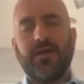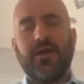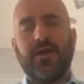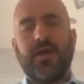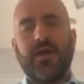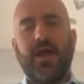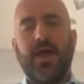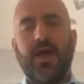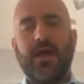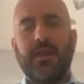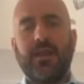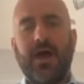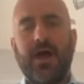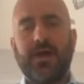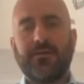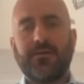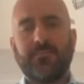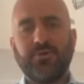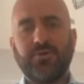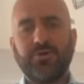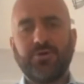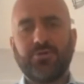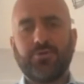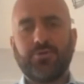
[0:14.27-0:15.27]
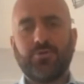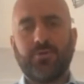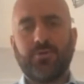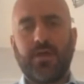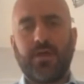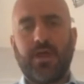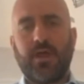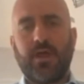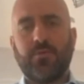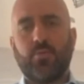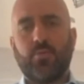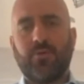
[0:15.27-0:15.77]
and I am here
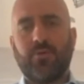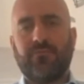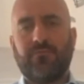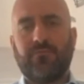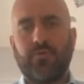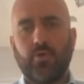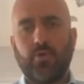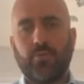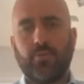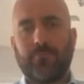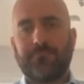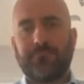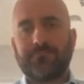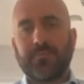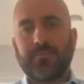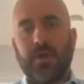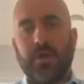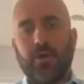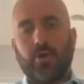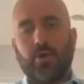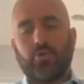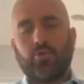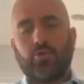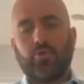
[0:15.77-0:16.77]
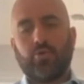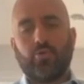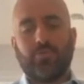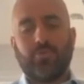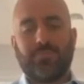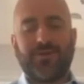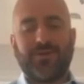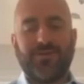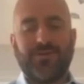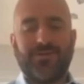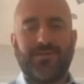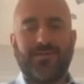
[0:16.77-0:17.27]
today with you to
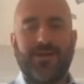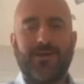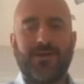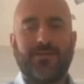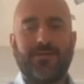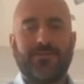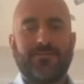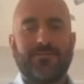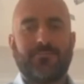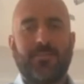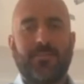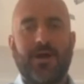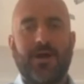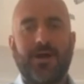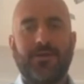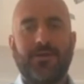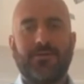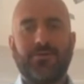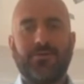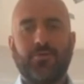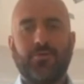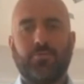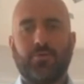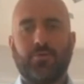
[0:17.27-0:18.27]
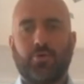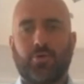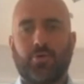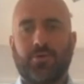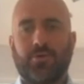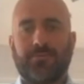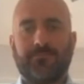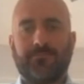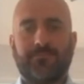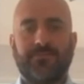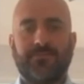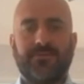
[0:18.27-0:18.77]
present my new book,
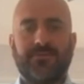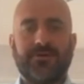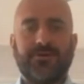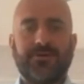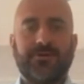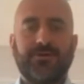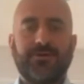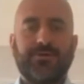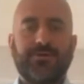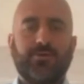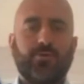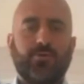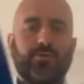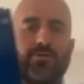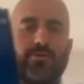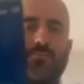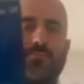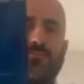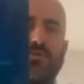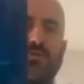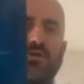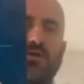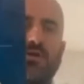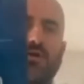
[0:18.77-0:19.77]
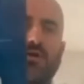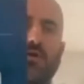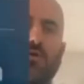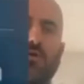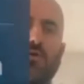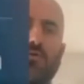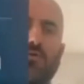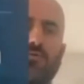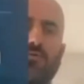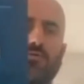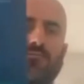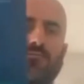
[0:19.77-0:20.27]
The European
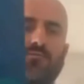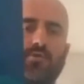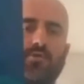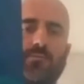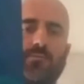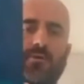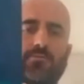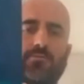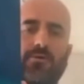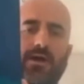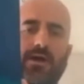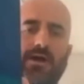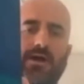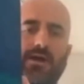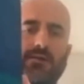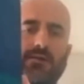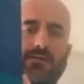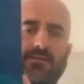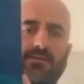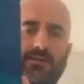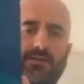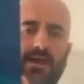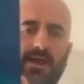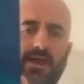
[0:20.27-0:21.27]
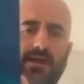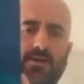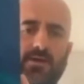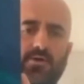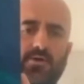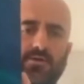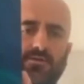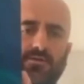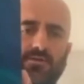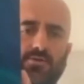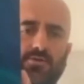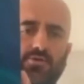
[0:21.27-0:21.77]
Court of Human Rights and
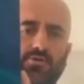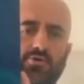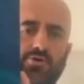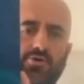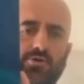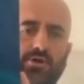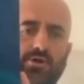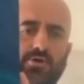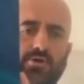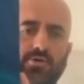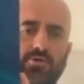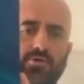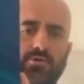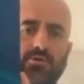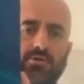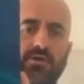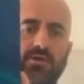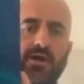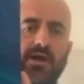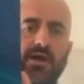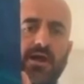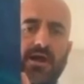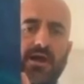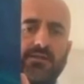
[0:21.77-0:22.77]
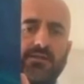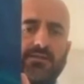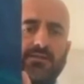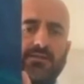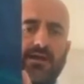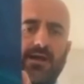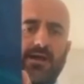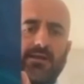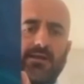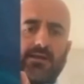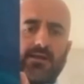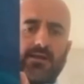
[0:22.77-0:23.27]
Constitutional Court, a
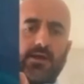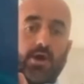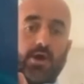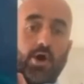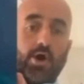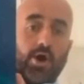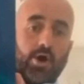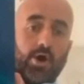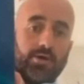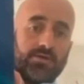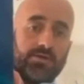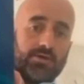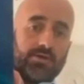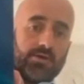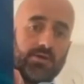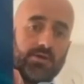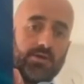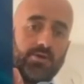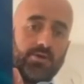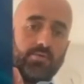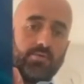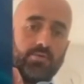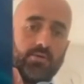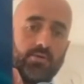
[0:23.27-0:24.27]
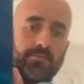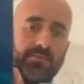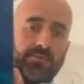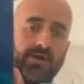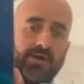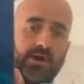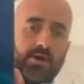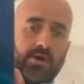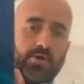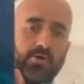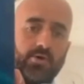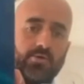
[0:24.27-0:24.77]
study on the
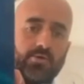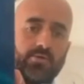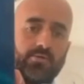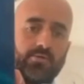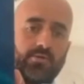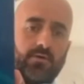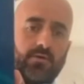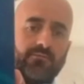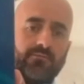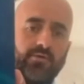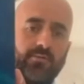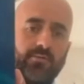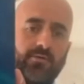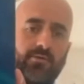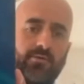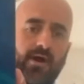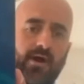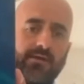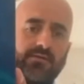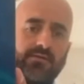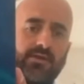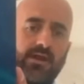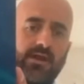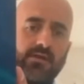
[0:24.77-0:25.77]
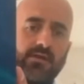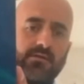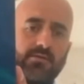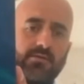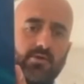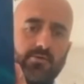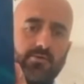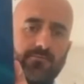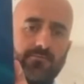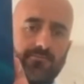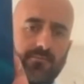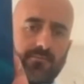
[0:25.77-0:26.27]
European Court of Human Rights case
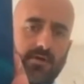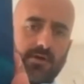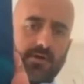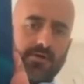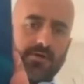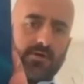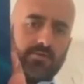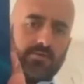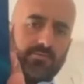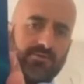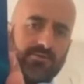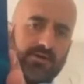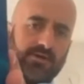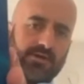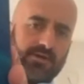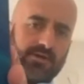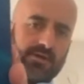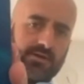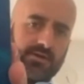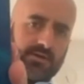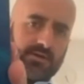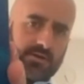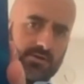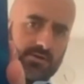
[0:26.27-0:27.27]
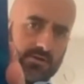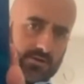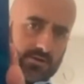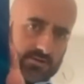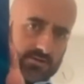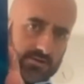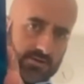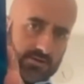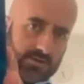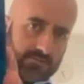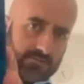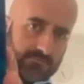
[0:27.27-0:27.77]
law. I hope the sun did not
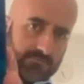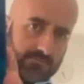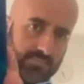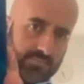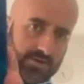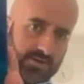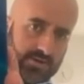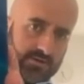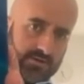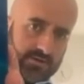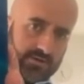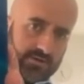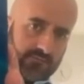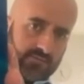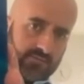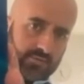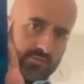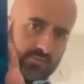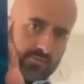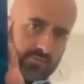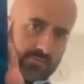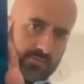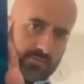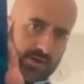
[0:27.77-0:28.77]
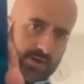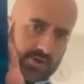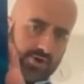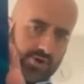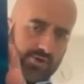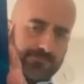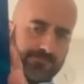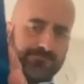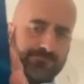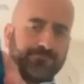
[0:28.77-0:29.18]
impair the view too much.